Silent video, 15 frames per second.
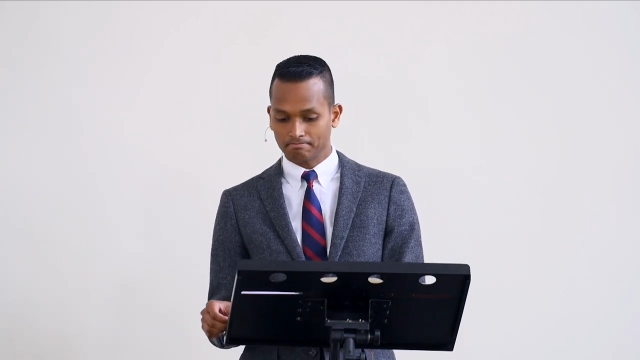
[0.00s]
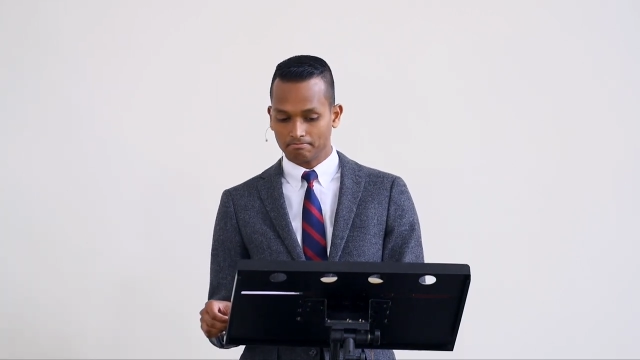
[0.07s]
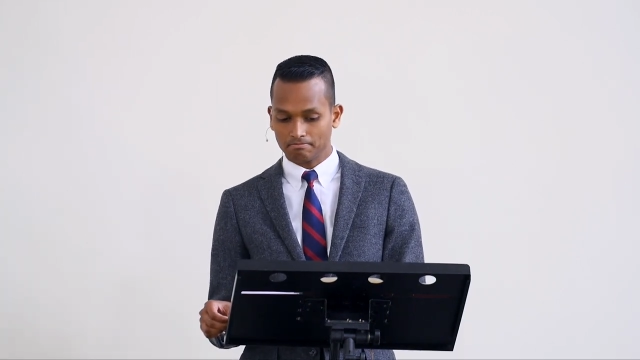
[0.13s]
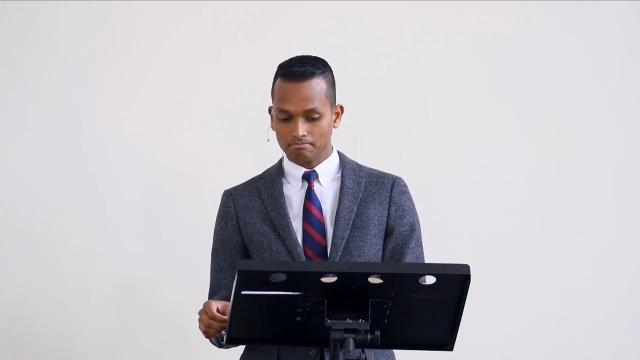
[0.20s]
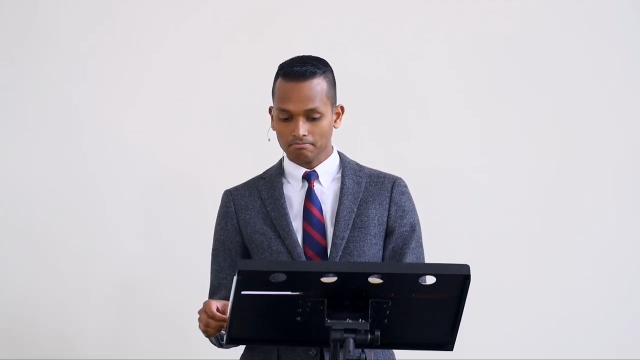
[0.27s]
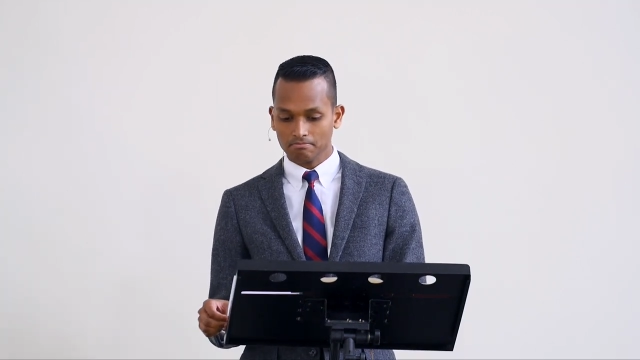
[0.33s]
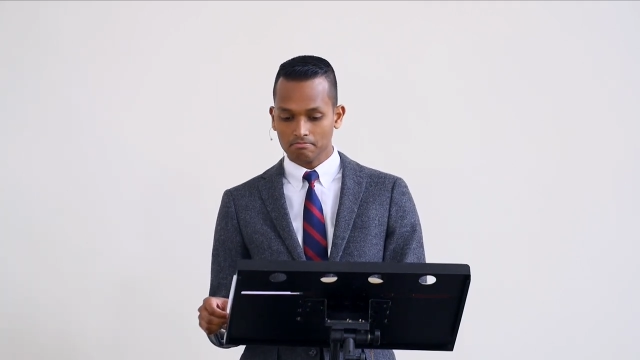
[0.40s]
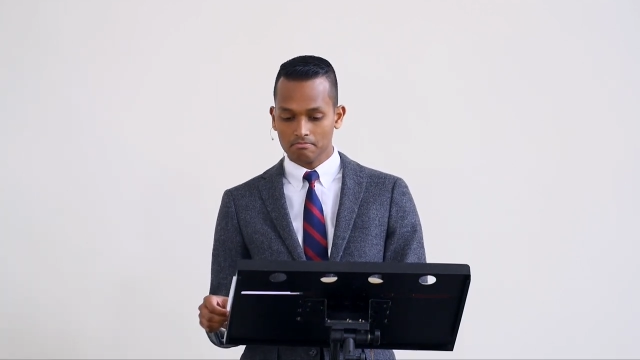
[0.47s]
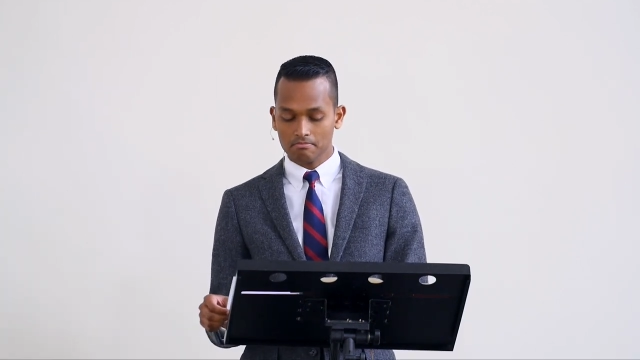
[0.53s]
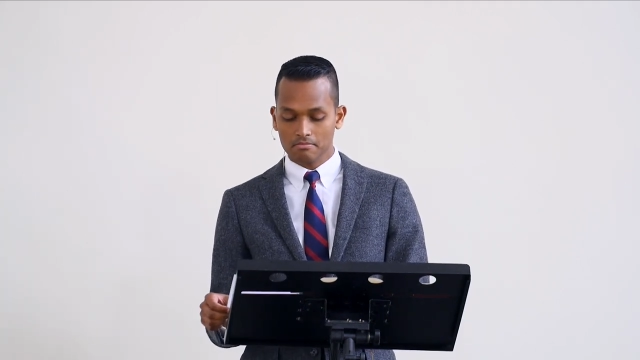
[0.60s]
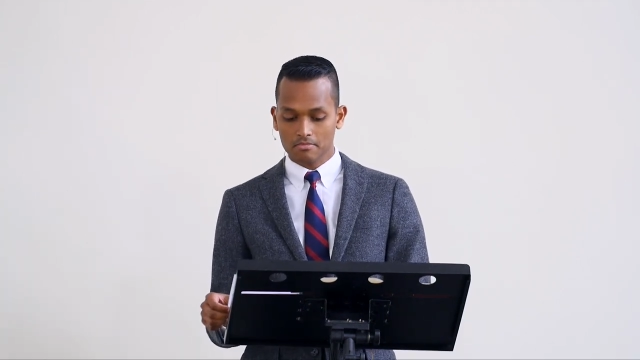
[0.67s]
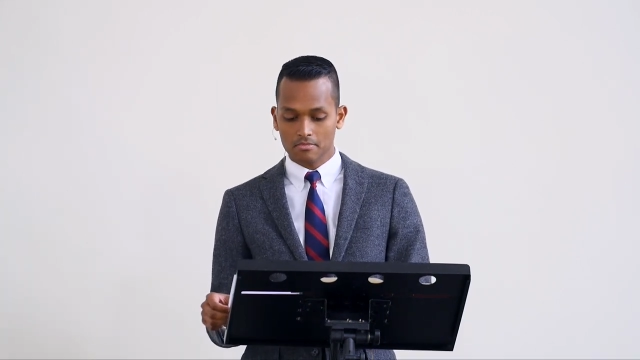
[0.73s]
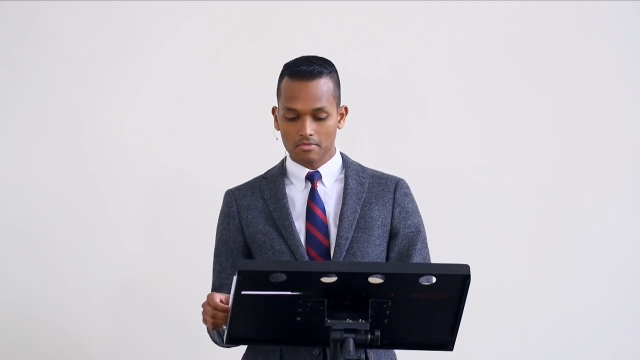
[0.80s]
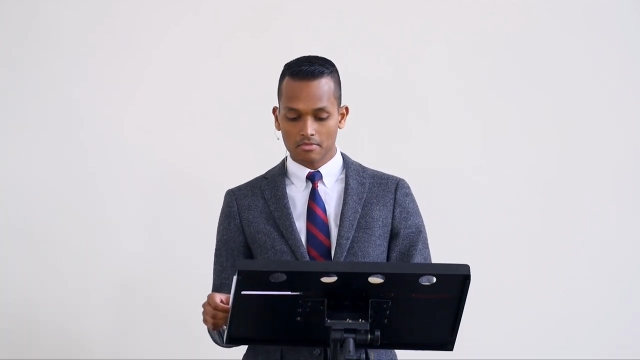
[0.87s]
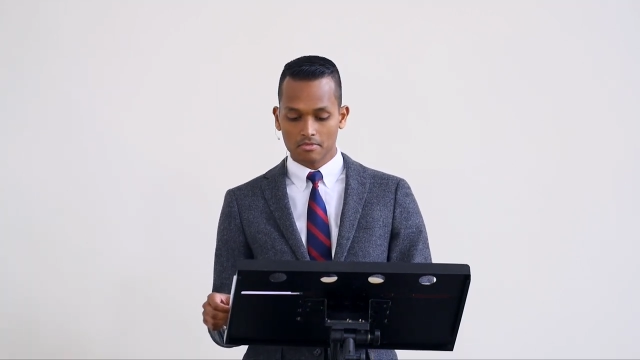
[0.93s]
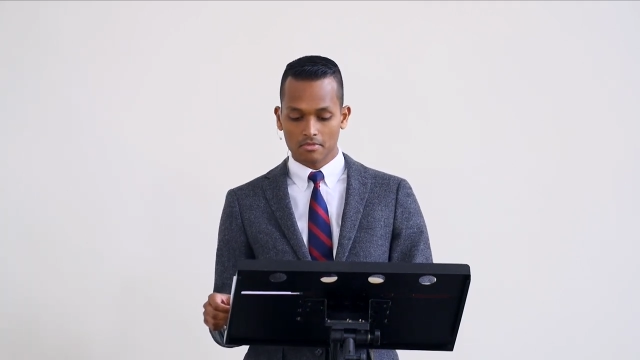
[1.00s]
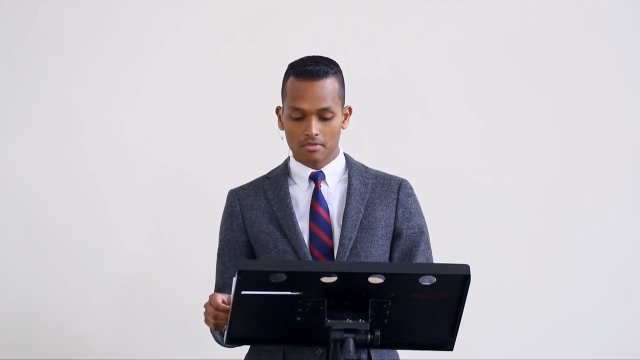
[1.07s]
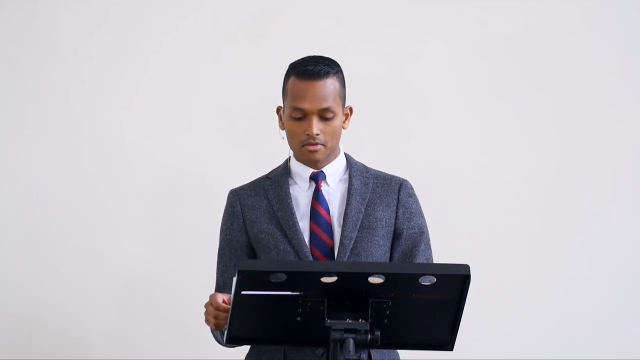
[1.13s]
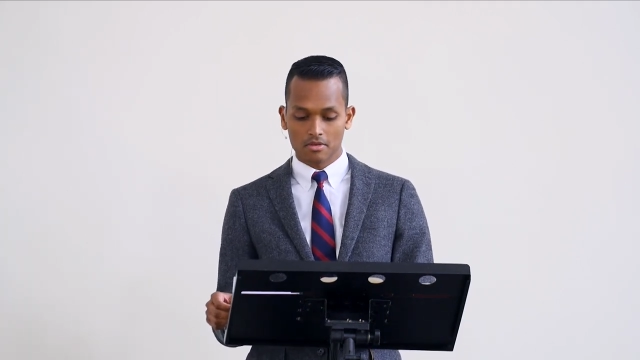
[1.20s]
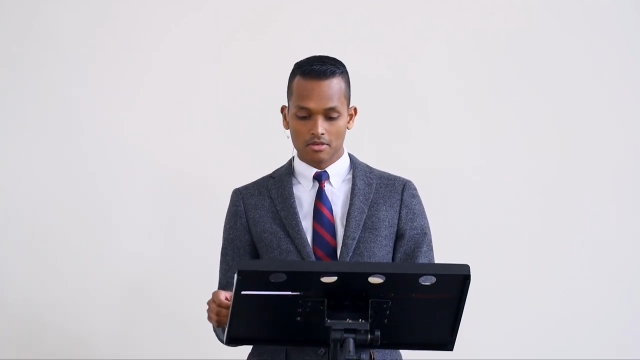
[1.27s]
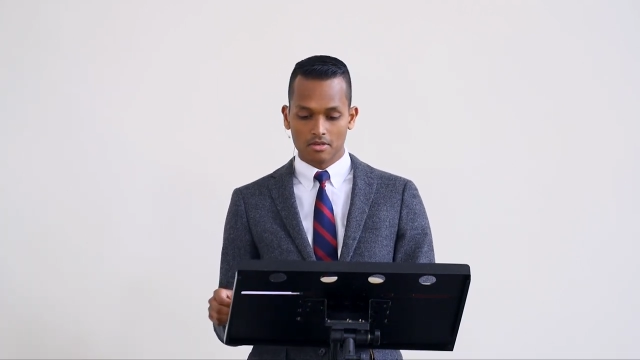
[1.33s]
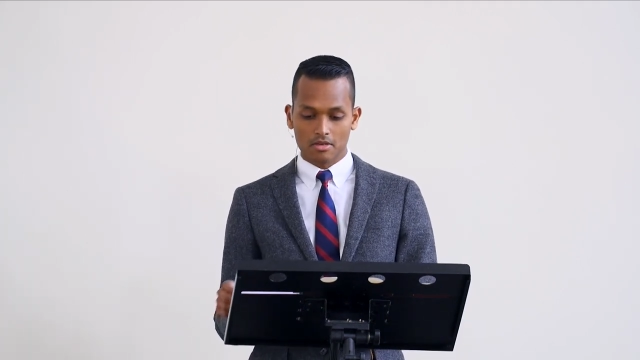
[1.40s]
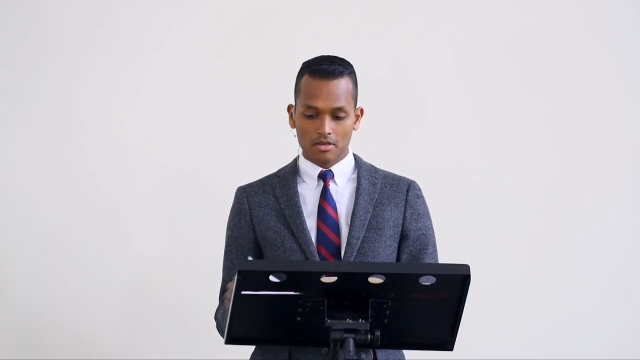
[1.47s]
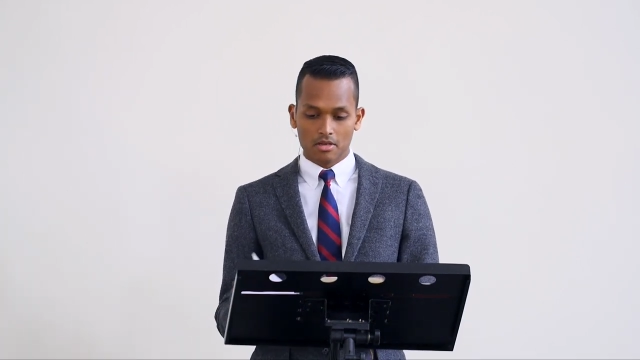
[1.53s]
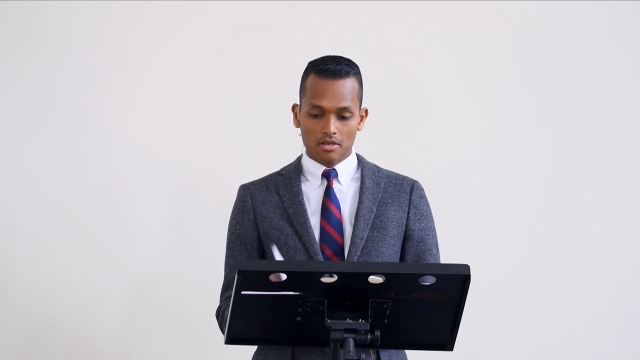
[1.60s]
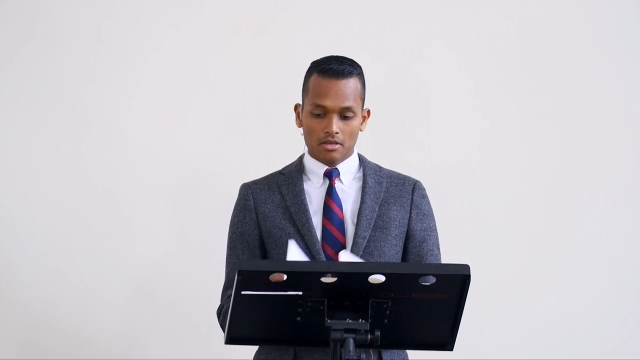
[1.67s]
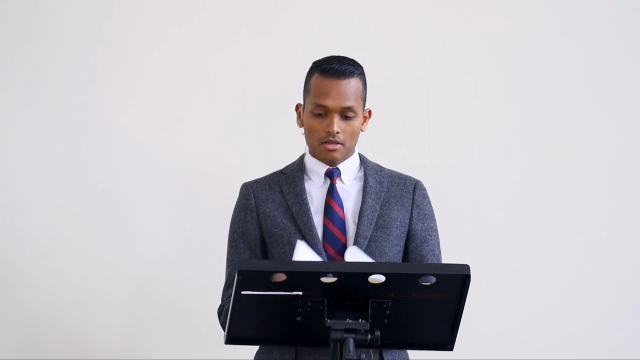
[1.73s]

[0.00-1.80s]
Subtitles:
(silence)